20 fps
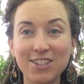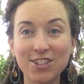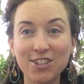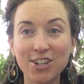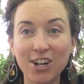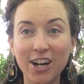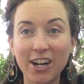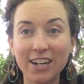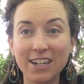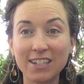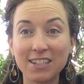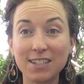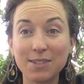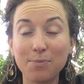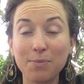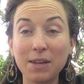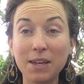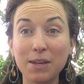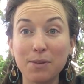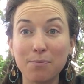Started to
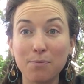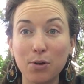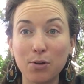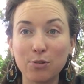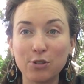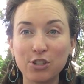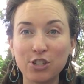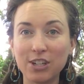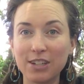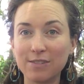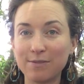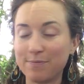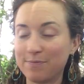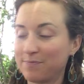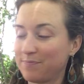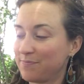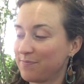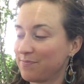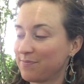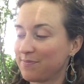be in motion.
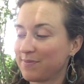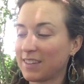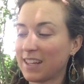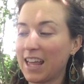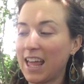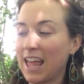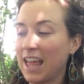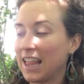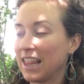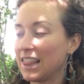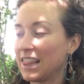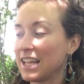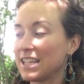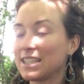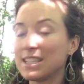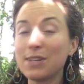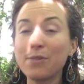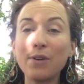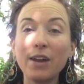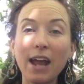
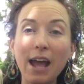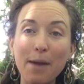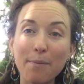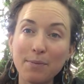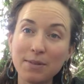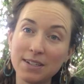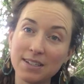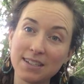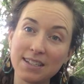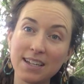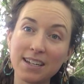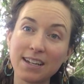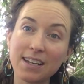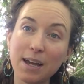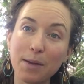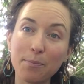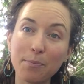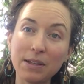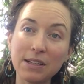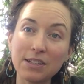Let's see what happens in
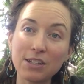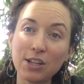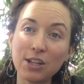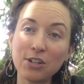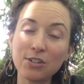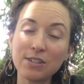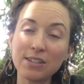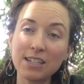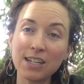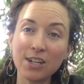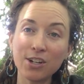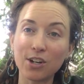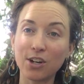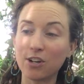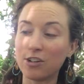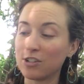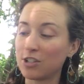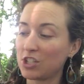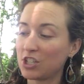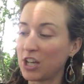Capítulo
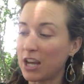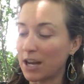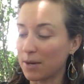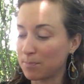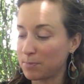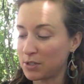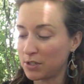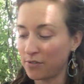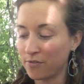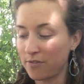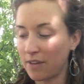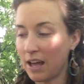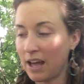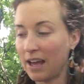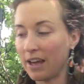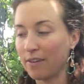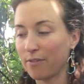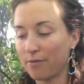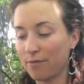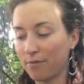5, Chapter
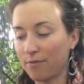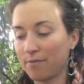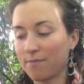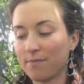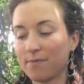5,